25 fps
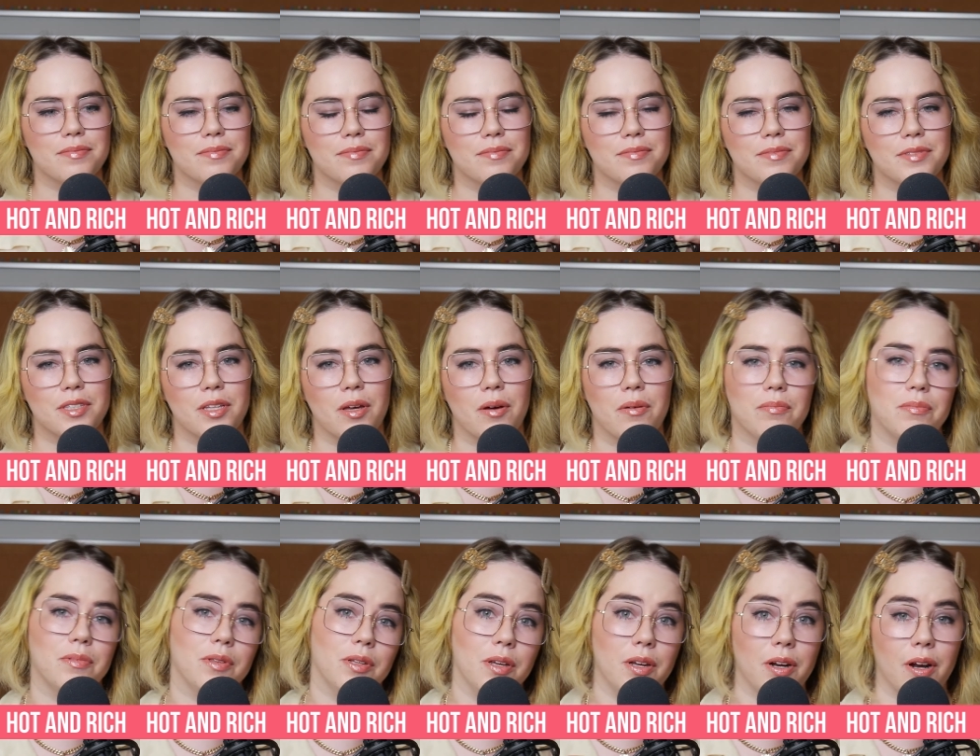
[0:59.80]
So
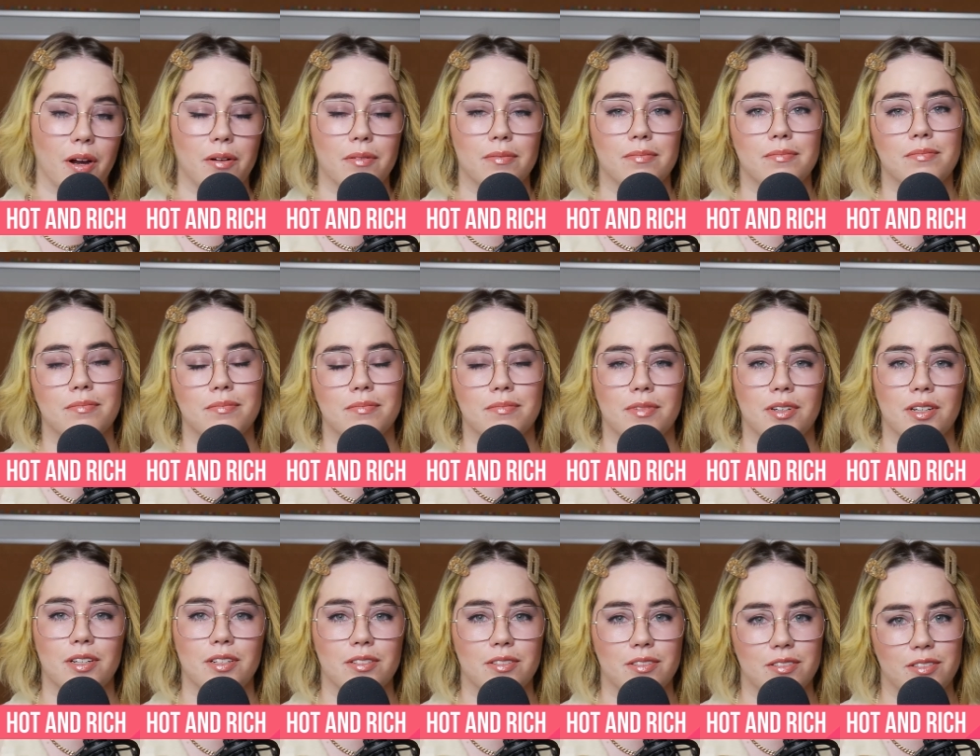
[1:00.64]
you know,
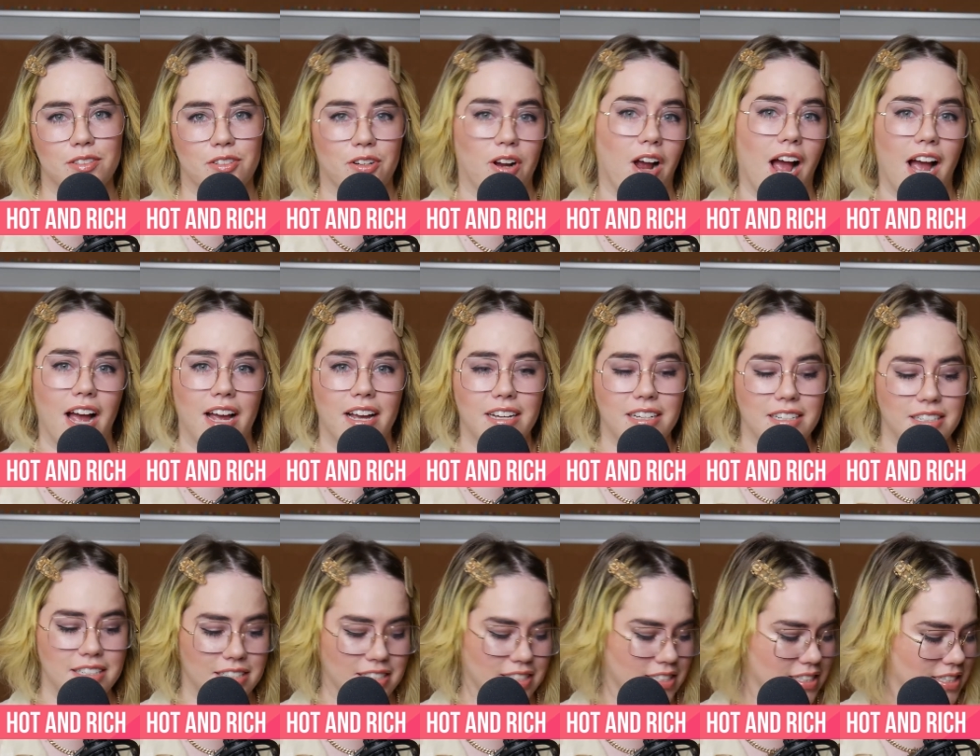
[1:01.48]
good try.
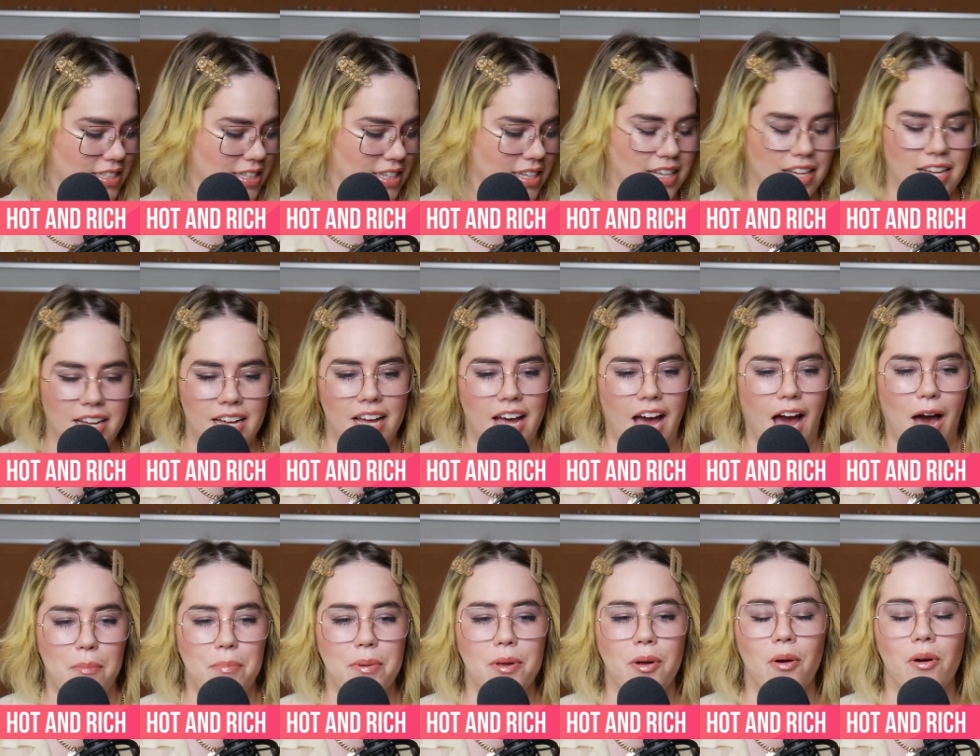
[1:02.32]

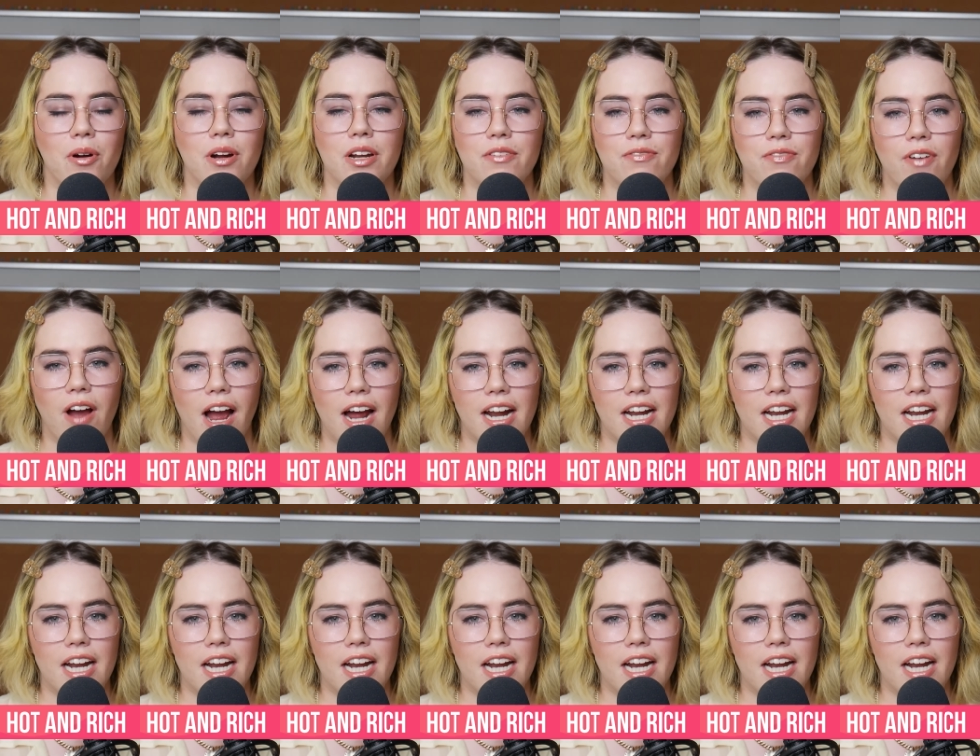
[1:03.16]
Happy Horny Friday,